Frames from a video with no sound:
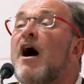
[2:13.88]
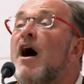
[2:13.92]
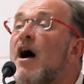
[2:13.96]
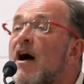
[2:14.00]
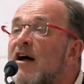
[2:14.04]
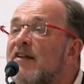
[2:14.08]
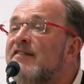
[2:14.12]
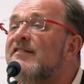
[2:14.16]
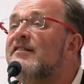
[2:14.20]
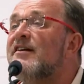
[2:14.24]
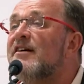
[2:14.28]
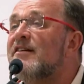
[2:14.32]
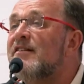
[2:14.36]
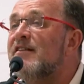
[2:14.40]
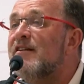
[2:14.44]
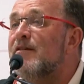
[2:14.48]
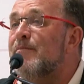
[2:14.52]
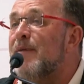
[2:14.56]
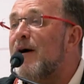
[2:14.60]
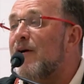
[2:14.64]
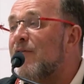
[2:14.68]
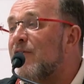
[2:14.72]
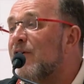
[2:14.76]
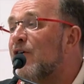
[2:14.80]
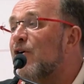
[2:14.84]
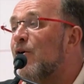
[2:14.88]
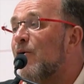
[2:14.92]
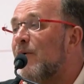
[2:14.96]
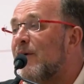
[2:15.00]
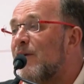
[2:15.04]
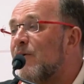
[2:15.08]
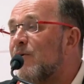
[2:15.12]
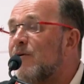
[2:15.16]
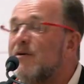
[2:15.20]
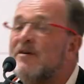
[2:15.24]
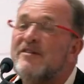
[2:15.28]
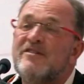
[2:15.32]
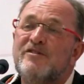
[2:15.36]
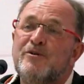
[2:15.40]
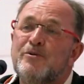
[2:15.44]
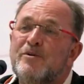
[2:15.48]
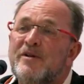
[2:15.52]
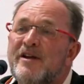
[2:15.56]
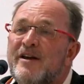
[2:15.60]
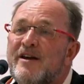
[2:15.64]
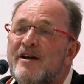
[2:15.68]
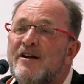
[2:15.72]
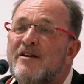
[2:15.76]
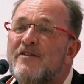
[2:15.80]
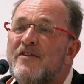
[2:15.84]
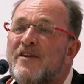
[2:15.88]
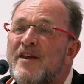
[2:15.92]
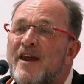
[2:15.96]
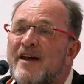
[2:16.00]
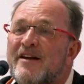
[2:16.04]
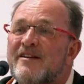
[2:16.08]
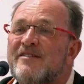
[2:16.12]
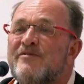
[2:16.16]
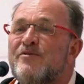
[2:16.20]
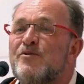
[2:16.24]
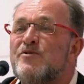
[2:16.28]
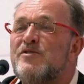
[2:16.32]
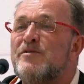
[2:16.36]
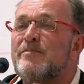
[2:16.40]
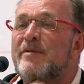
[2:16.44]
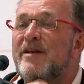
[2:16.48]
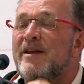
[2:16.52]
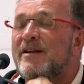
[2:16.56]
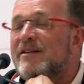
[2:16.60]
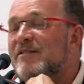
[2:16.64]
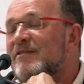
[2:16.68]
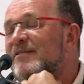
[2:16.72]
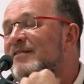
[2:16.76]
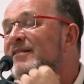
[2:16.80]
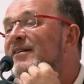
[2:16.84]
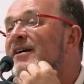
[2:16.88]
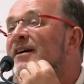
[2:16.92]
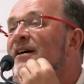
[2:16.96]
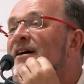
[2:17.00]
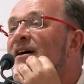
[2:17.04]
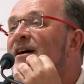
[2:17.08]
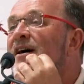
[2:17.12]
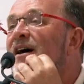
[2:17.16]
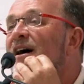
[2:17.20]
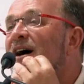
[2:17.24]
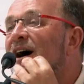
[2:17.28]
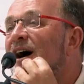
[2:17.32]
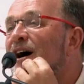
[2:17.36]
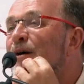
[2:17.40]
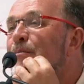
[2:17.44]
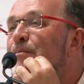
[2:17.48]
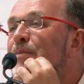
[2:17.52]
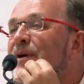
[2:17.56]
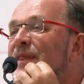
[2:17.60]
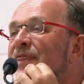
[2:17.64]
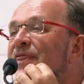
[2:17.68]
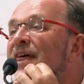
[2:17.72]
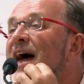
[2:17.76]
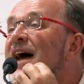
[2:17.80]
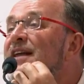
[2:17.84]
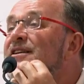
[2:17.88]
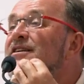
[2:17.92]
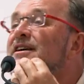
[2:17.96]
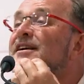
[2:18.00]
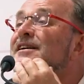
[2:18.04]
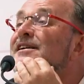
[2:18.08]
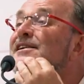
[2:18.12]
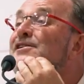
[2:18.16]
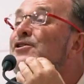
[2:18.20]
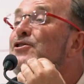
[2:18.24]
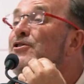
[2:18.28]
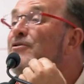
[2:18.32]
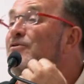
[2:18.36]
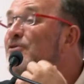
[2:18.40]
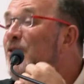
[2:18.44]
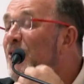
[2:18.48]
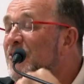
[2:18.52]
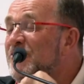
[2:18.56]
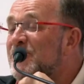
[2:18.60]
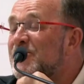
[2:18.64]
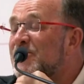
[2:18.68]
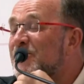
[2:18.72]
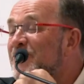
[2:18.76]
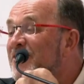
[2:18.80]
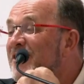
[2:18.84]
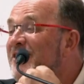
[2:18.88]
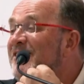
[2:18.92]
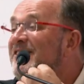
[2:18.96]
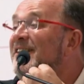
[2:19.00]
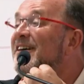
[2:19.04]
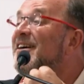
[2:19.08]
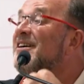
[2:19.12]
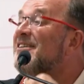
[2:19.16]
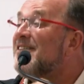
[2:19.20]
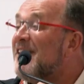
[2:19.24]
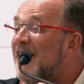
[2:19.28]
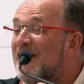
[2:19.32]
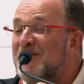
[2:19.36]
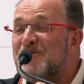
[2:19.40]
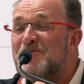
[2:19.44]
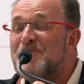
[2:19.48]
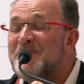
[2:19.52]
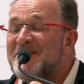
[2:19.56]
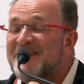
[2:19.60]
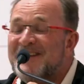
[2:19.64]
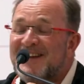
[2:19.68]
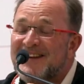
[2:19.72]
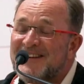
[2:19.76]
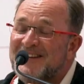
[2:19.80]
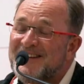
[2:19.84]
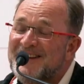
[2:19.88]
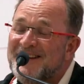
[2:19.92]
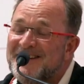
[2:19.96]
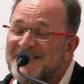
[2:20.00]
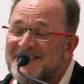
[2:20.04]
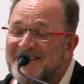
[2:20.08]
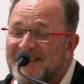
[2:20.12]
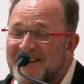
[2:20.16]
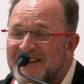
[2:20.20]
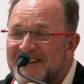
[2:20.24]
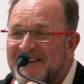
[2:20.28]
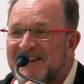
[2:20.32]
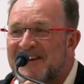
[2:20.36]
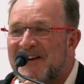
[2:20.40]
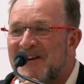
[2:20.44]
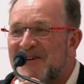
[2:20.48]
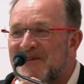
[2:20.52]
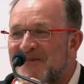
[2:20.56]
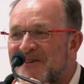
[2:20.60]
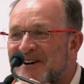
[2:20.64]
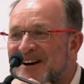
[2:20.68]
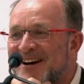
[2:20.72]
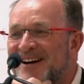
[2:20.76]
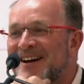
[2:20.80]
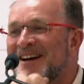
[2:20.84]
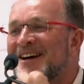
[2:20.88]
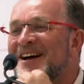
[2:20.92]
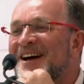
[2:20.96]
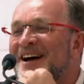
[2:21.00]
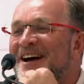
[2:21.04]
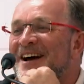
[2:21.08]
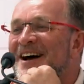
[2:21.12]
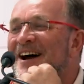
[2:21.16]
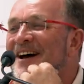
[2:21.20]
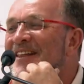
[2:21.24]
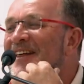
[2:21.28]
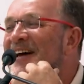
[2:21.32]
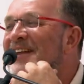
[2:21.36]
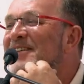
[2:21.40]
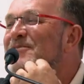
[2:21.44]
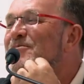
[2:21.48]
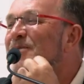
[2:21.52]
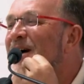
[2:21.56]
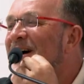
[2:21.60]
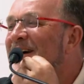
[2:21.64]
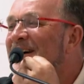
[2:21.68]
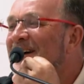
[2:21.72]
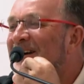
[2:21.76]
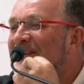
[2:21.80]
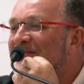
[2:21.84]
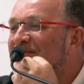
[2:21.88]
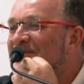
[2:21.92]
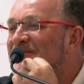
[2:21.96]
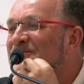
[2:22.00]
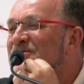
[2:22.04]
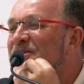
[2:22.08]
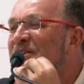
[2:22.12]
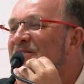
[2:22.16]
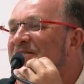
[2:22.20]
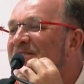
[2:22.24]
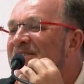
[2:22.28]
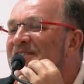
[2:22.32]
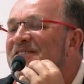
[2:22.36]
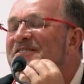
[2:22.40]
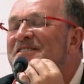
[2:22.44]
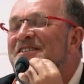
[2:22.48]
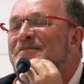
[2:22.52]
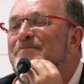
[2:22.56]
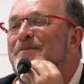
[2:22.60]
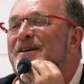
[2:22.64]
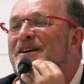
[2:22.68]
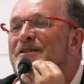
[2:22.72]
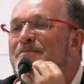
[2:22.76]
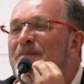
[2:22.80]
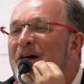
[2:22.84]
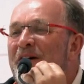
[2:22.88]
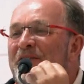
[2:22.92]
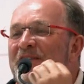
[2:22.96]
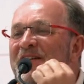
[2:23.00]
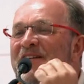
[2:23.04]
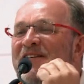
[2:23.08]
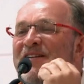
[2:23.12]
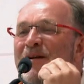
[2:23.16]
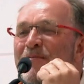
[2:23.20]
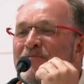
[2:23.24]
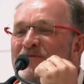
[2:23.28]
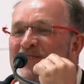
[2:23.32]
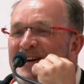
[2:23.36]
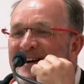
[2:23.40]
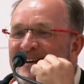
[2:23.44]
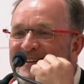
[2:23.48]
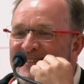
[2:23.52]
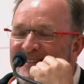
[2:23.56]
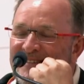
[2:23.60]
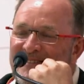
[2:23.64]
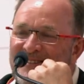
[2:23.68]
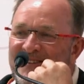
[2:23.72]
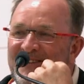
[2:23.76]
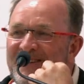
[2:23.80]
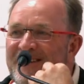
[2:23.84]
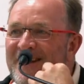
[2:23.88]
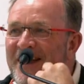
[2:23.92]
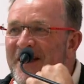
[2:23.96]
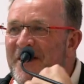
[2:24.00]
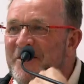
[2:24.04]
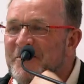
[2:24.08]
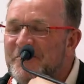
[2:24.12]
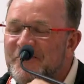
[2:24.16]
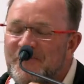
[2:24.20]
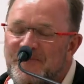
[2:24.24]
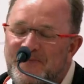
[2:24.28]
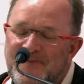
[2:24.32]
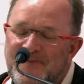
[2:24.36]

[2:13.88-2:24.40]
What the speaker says: are certain about the Koh-i-Noor, as you will hear in the next 40 minutes. But that it should have gone to Orissa is 100% certain. So that's why I've chosen to speak about this subject today.